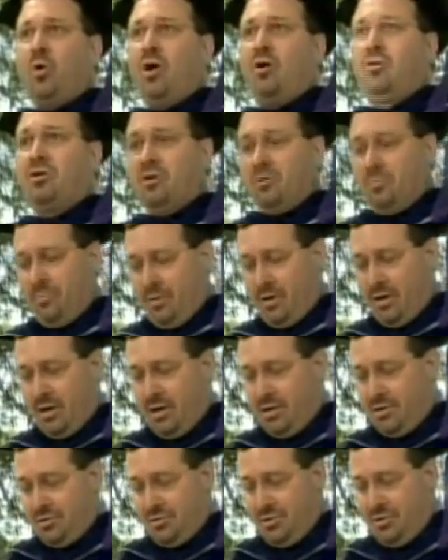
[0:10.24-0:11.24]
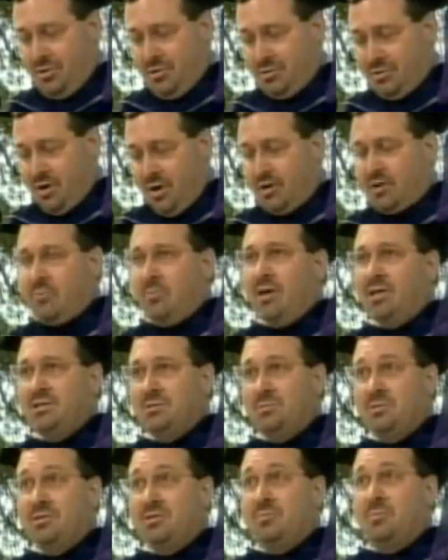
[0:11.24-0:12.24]
welcome and introduce our
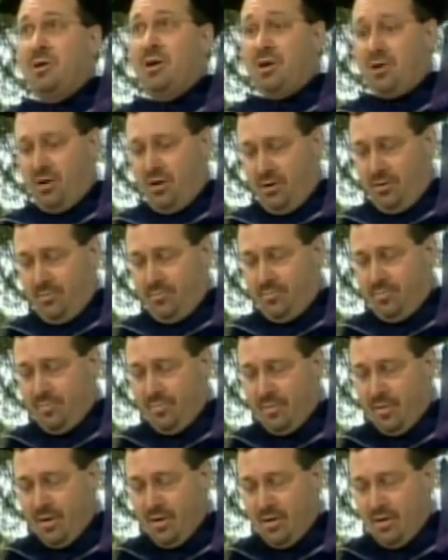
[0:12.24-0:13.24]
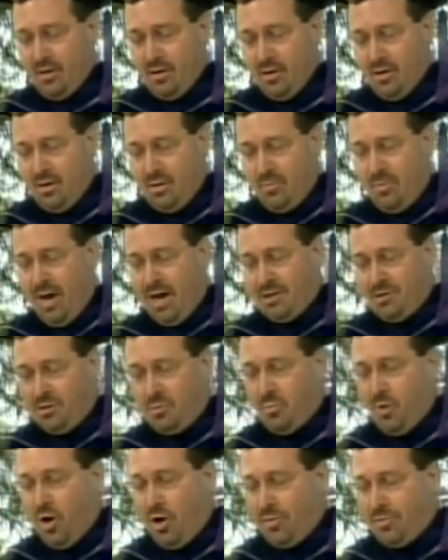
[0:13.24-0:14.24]
commencement speaker.
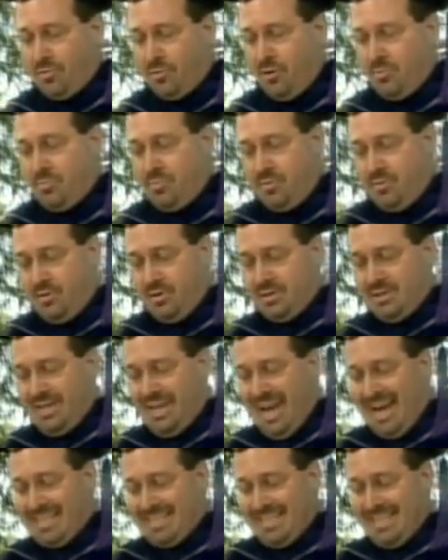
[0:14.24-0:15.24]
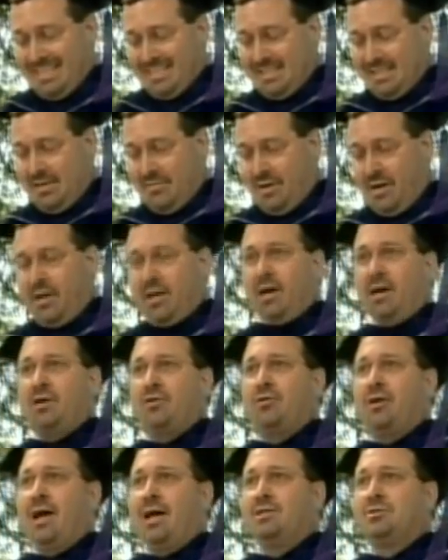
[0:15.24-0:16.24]
Patrick Balthrop is a 1979
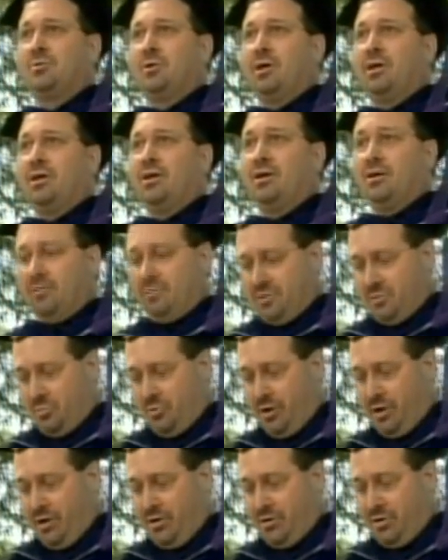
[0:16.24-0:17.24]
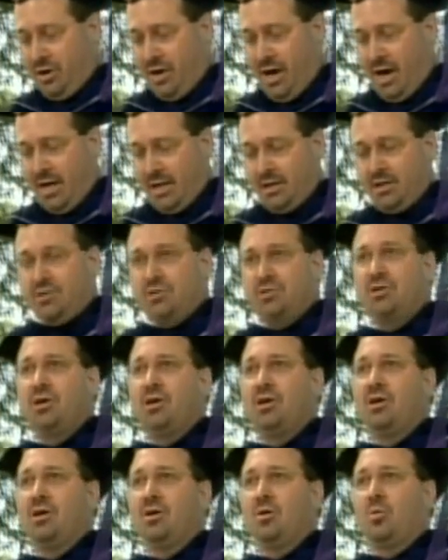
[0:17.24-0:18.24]
graduate of Spring Hill College,
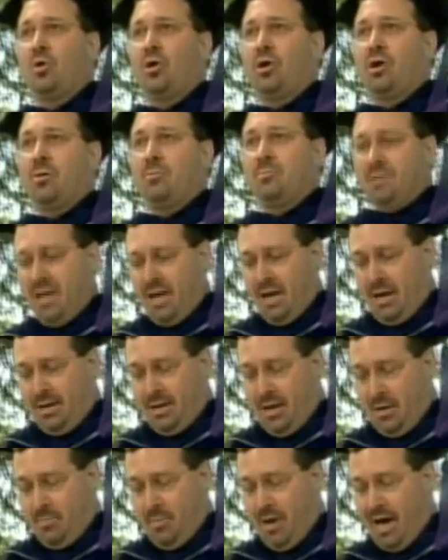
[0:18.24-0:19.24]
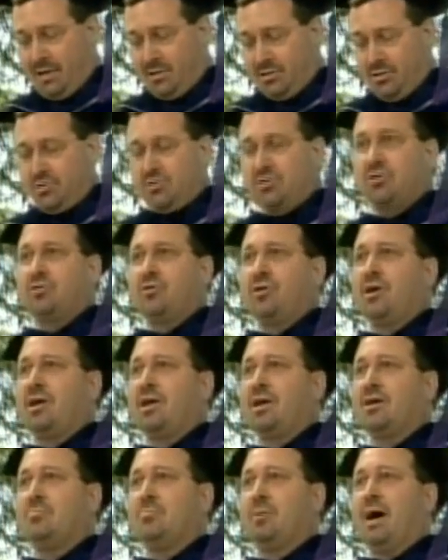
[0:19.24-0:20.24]
where he obtained a bachelor's
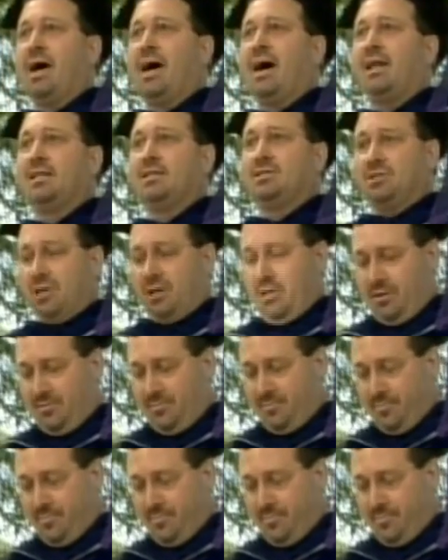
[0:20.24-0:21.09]
degree in biology.